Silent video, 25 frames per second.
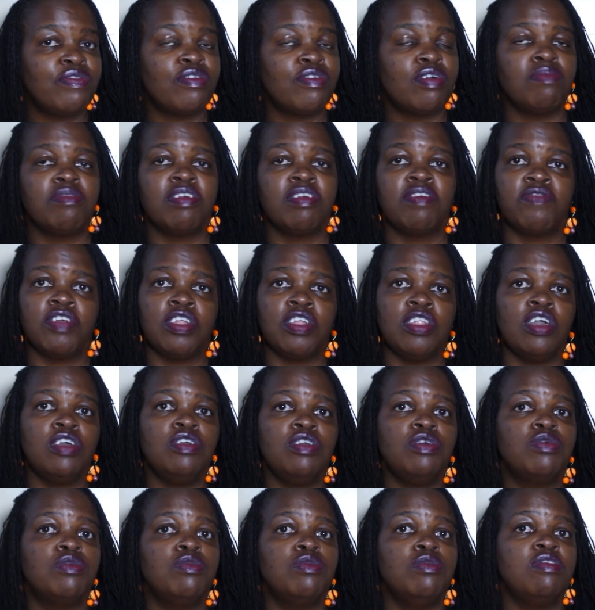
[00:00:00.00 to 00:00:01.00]
from the video
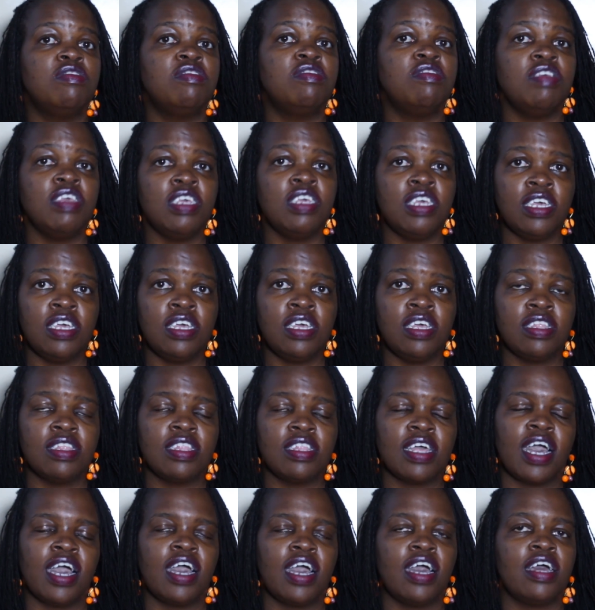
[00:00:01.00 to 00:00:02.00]
you could see
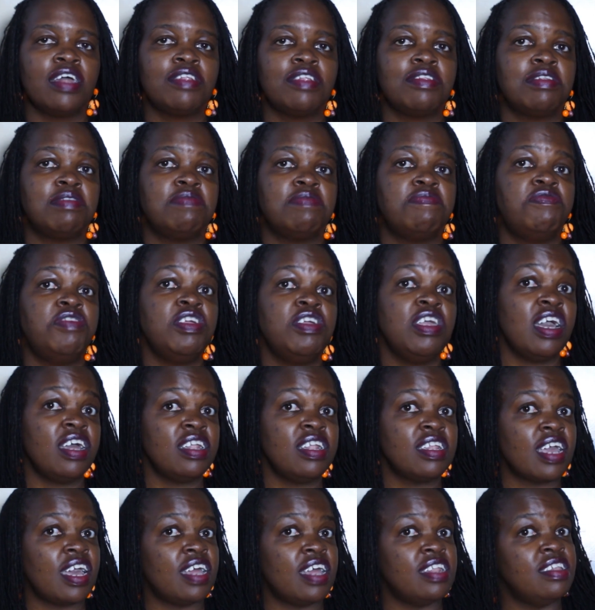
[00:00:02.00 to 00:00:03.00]
that
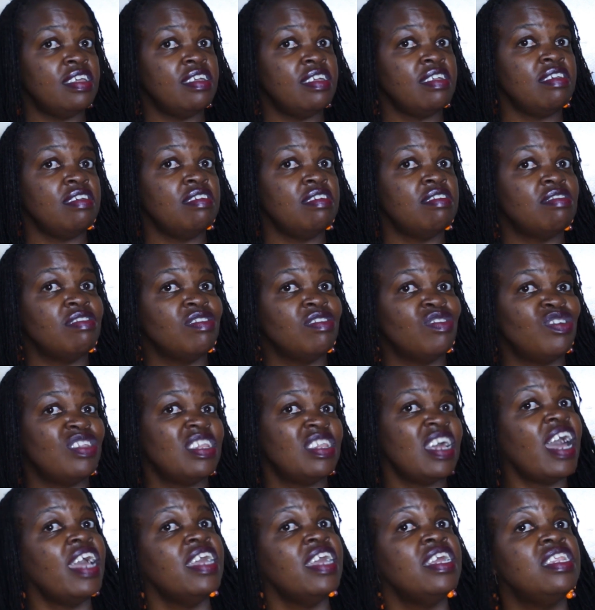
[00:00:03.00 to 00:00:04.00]
freehand cutting is not
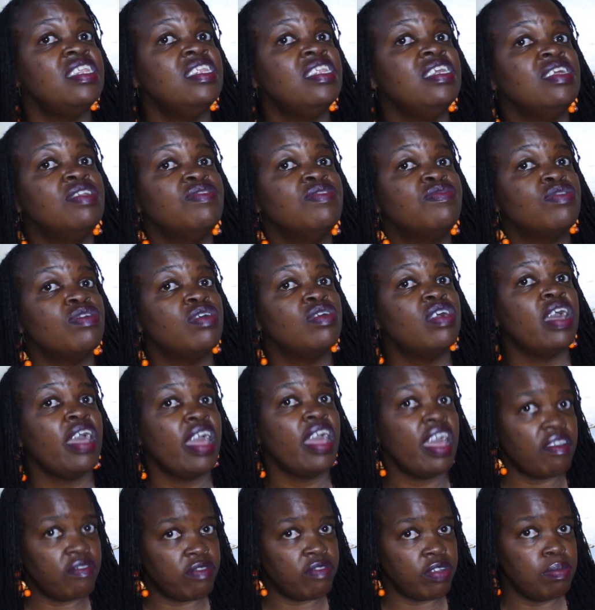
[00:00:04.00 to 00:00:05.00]
ideal for
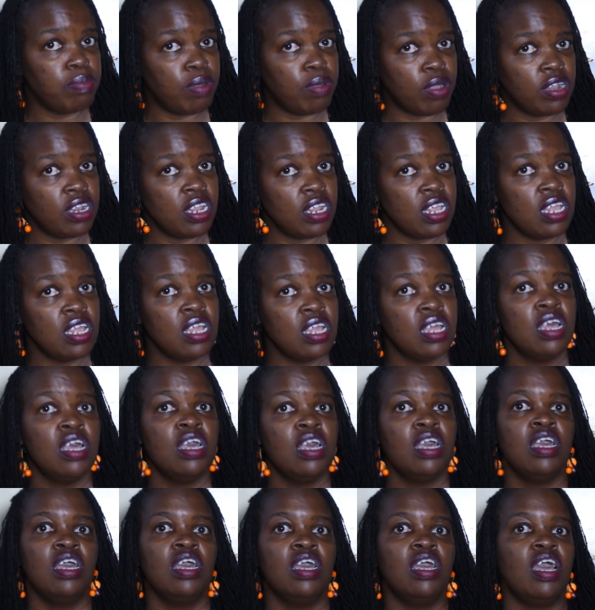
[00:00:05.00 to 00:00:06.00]
everybody,
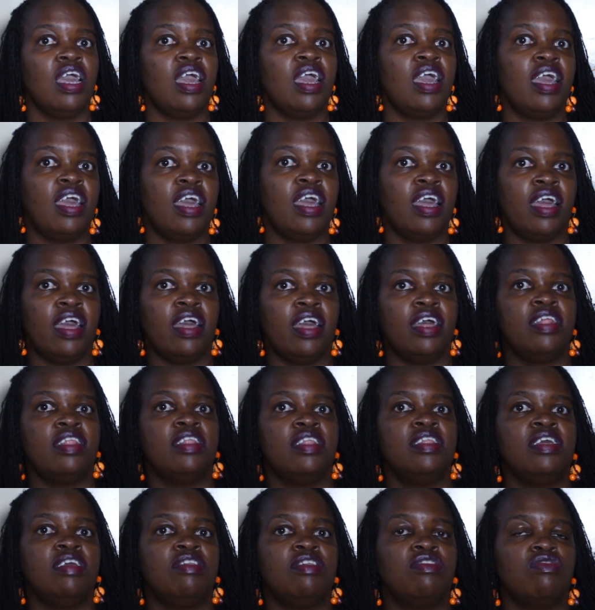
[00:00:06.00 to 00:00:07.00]
and
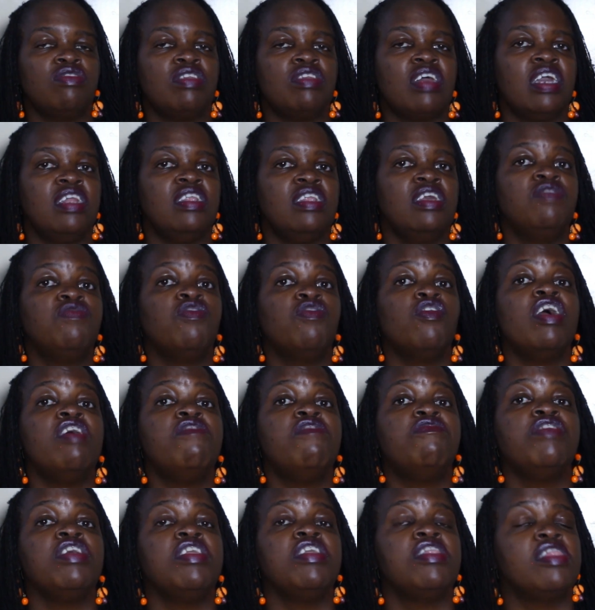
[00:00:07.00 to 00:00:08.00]
it's not ideal for
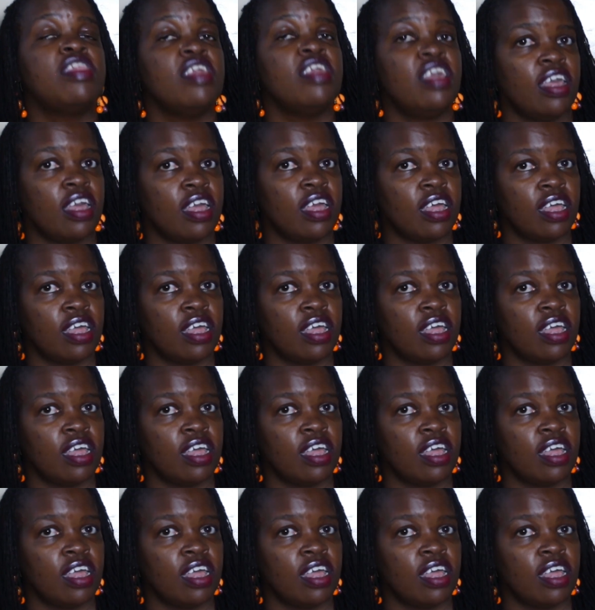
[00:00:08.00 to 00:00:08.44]
everything,